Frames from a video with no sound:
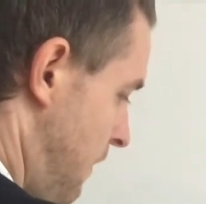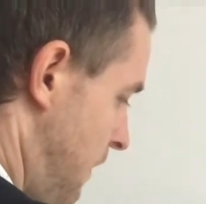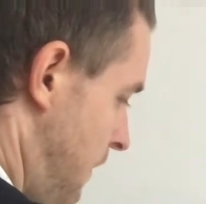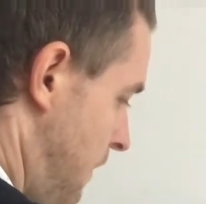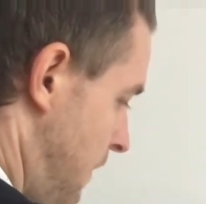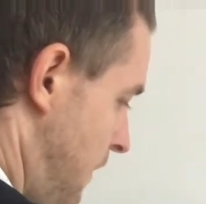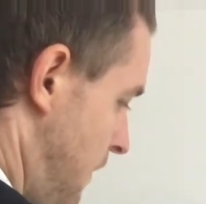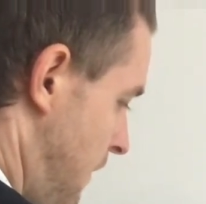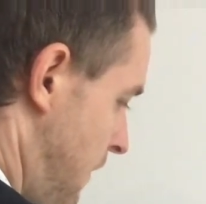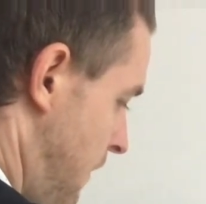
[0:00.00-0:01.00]

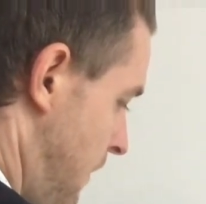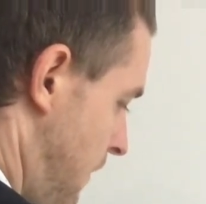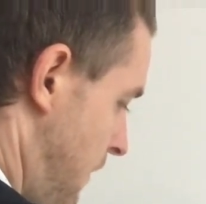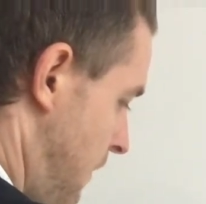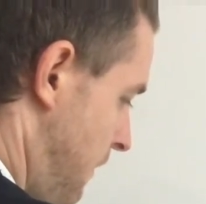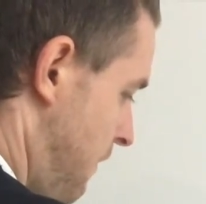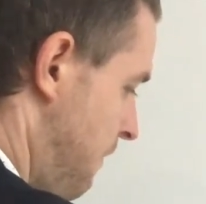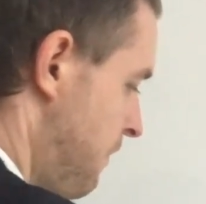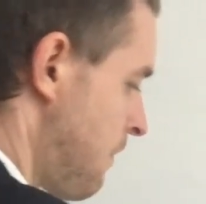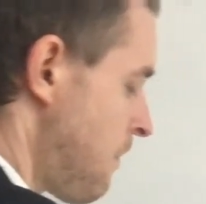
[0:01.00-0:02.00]

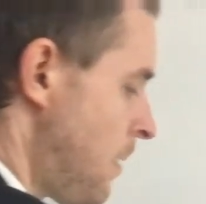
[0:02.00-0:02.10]
Nobody speaks.